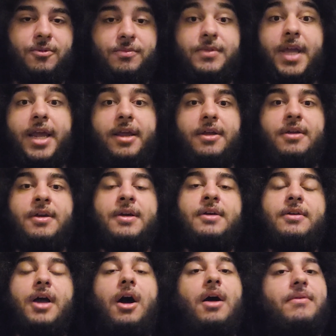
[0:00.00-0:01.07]
they
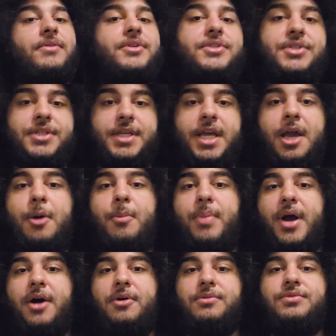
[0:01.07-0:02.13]
obviously help
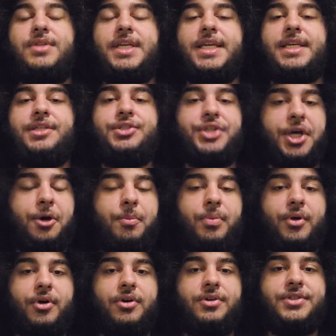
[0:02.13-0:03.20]
out the
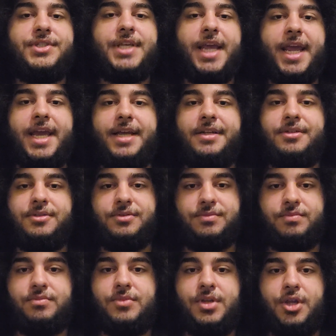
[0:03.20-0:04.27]
jailbirds, and
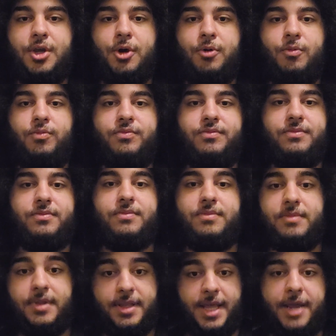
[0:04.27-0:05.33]

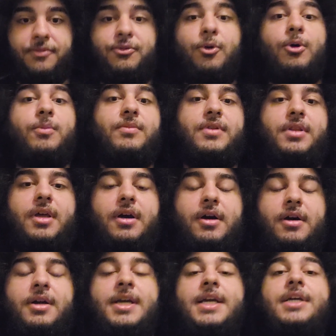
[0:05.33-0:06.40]
they formed
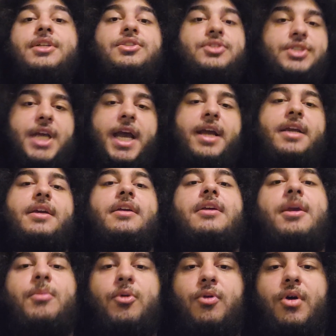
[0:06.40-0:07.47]
Jack,
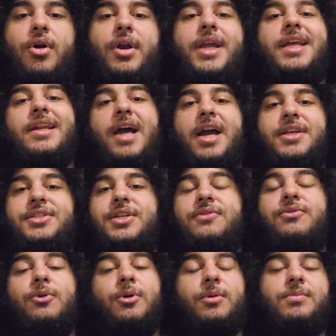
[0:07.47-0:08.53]
Himawari, and Isaac
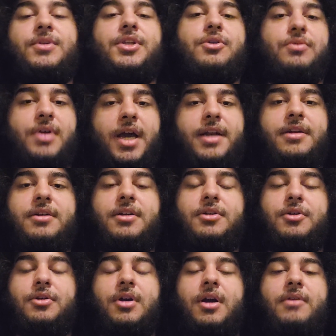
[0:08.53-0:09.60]
formed the United
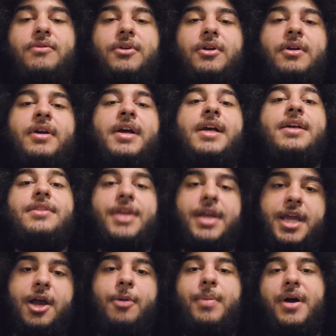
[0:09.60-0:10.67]
Undercover. They
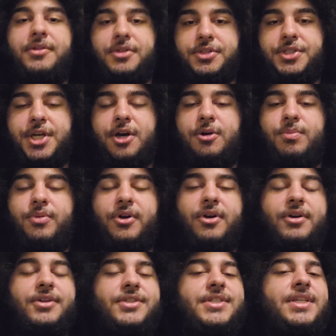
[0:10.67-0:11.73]
help out the
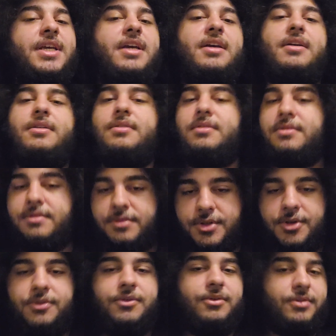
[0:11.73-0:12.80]
jailbirds.
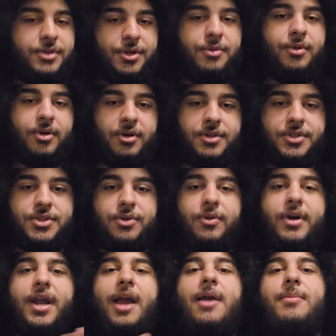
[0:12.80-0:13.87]
You heard the
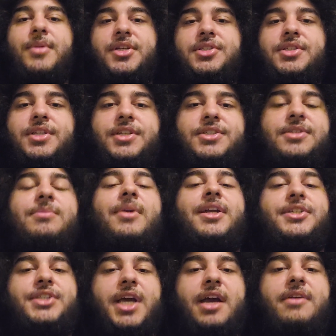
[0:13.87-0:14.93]
story. I mentioned this in my
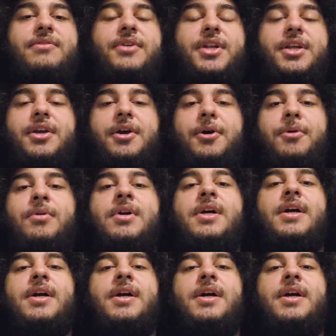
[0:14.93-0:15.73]
Jack video.